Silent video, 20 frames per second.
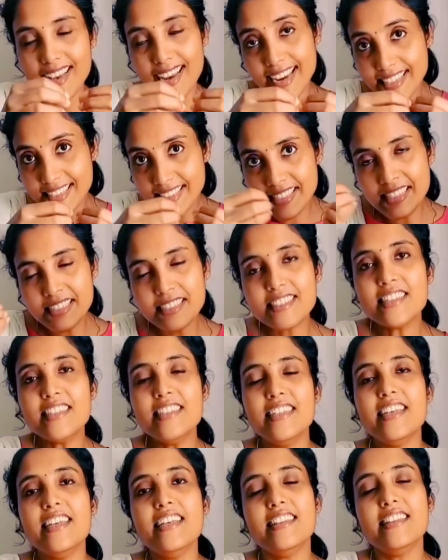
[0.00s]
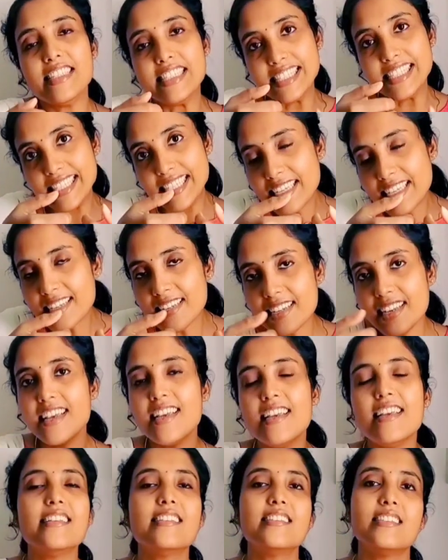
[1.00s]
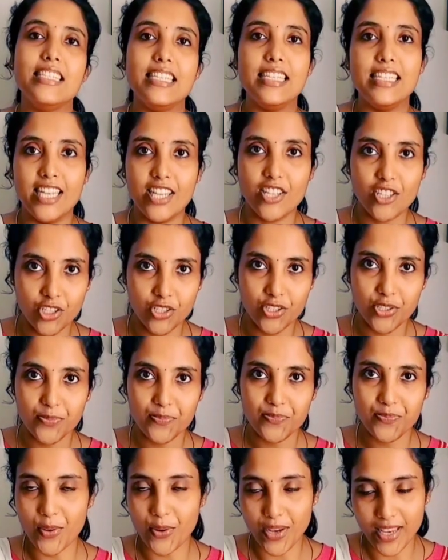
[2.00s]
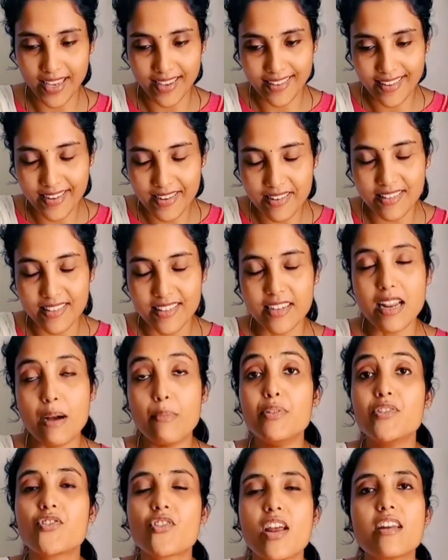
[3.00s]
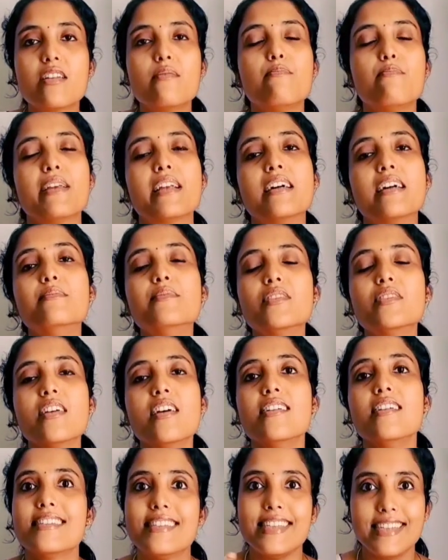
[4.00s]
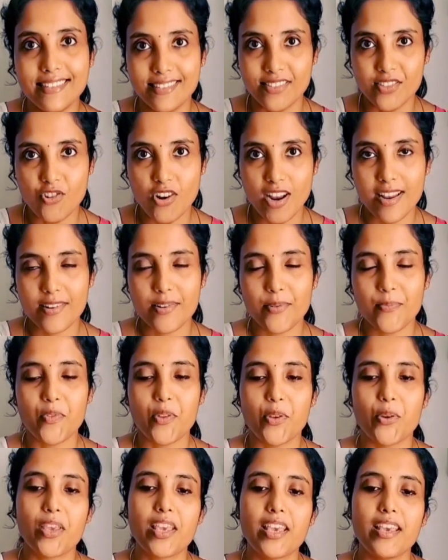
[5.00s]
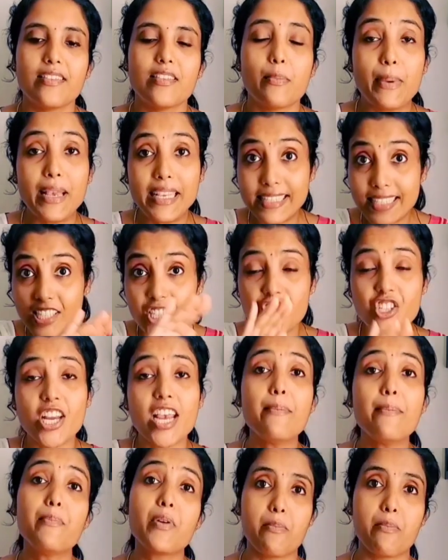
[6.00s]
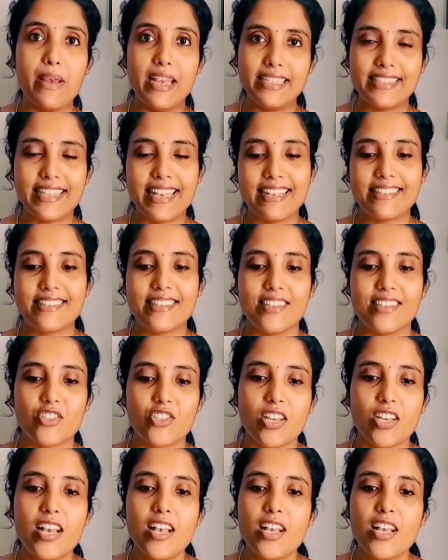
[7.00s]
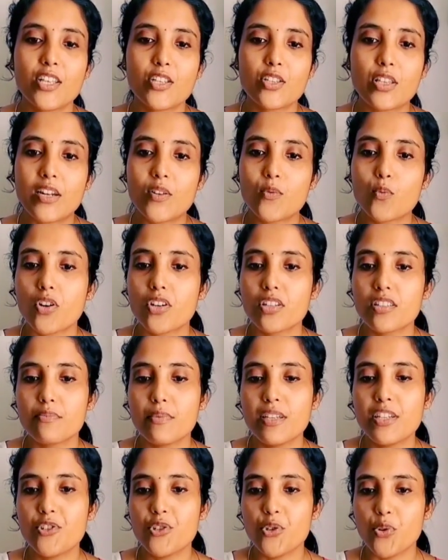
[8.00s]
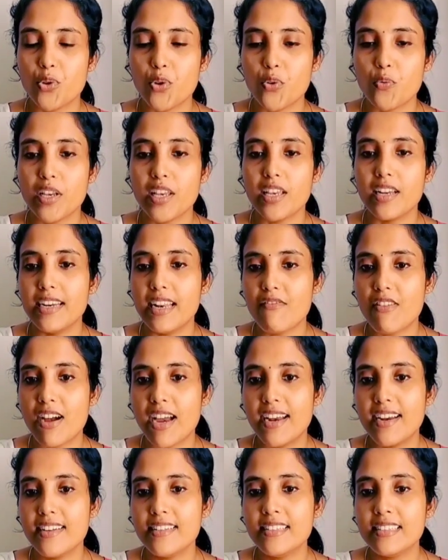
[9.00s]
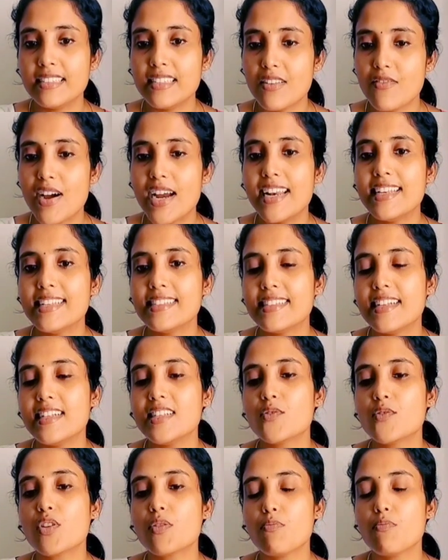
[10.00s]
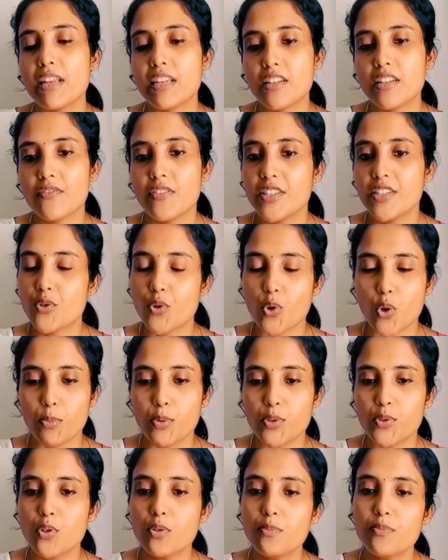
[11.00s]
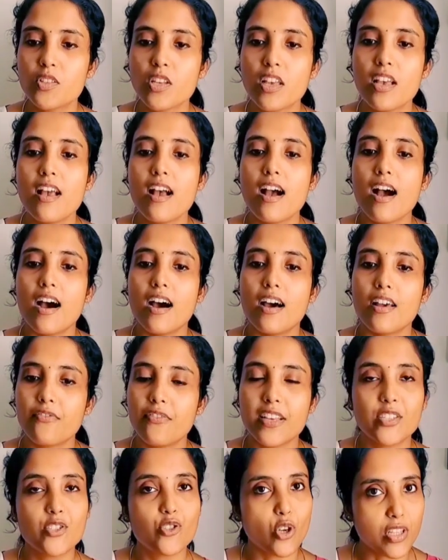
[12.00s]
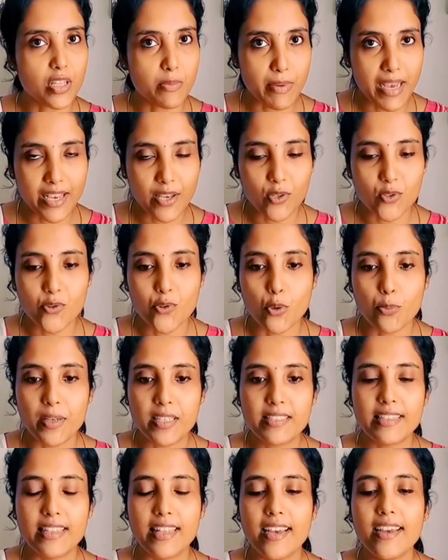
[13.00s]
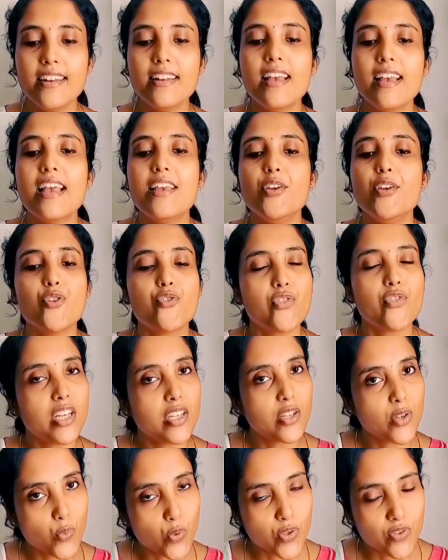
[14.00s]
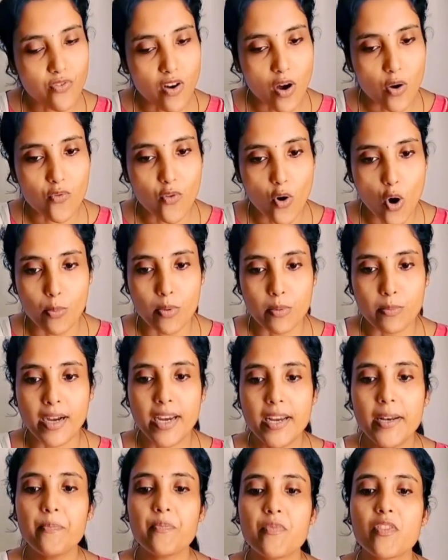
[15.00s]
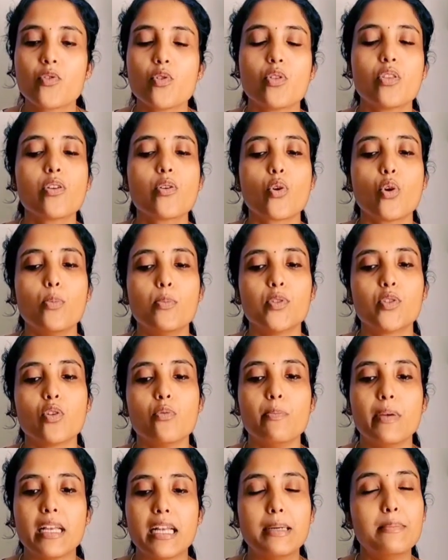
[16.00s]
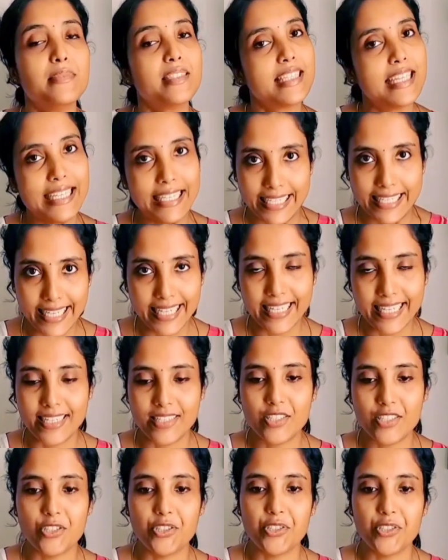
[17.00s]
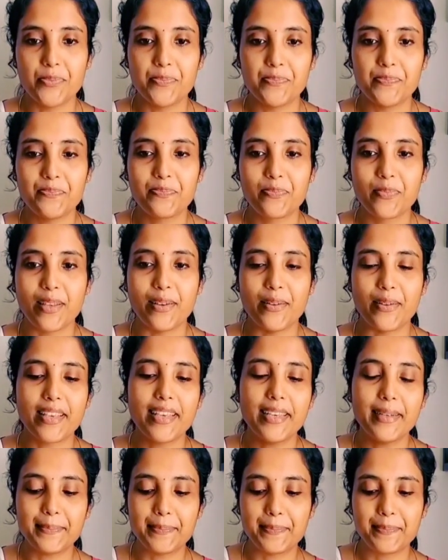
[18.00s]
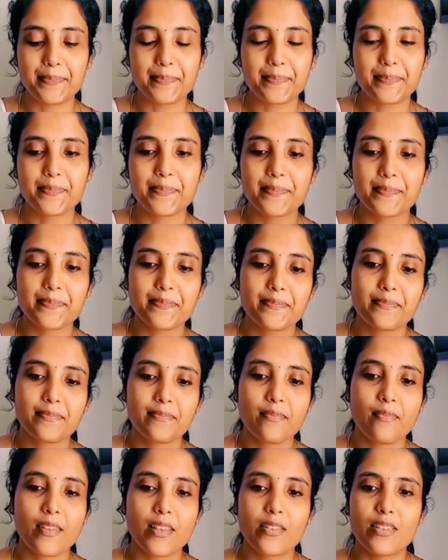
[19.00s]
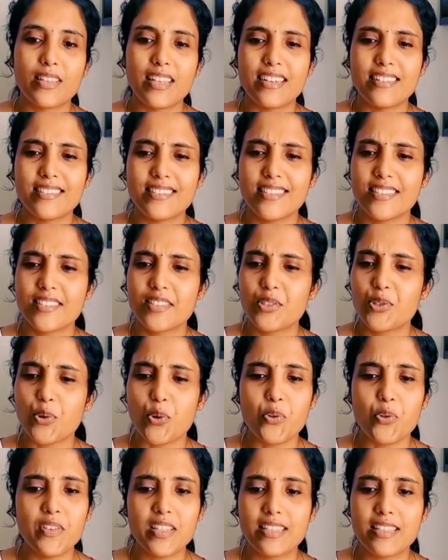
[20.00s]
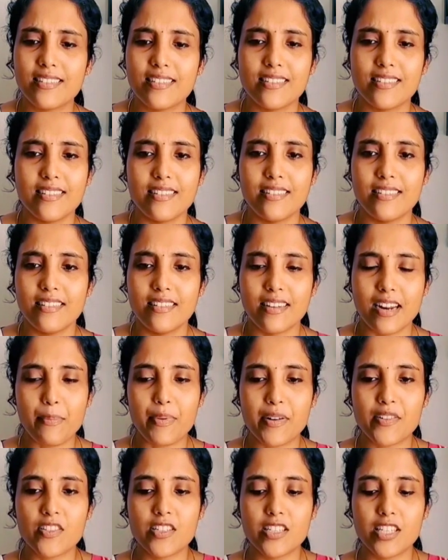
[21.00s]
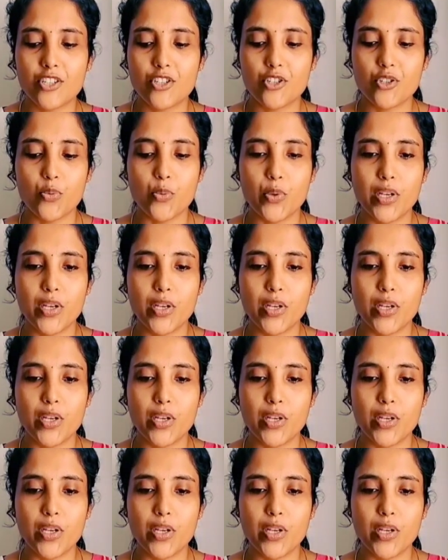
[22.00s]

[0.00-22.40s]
internally the DNA is denatured. Okay, the double strand becomes single strand. Okay, the basic shape remains as such. That is what is being shown over here. Dividing cells with metaphase chromosomes are fixed on the microscopic slide. You treat it with formamide, so the chromosome becomes denatured. Okay, that is just shown with a representation over